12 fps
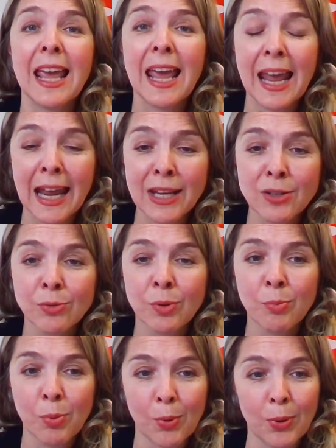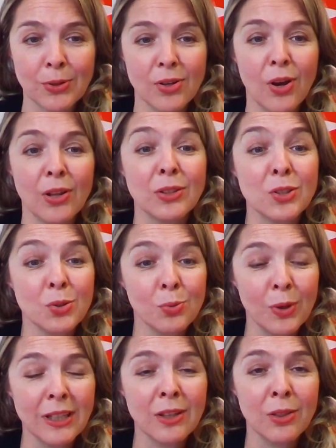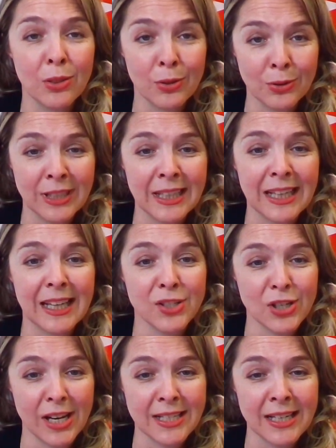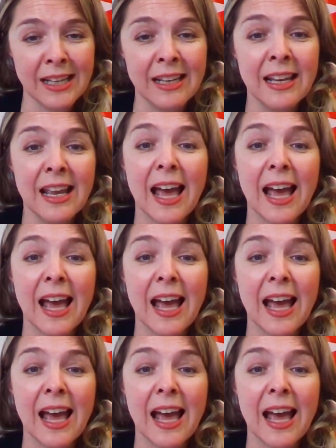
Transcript: Annual Report on the 2030 Agenda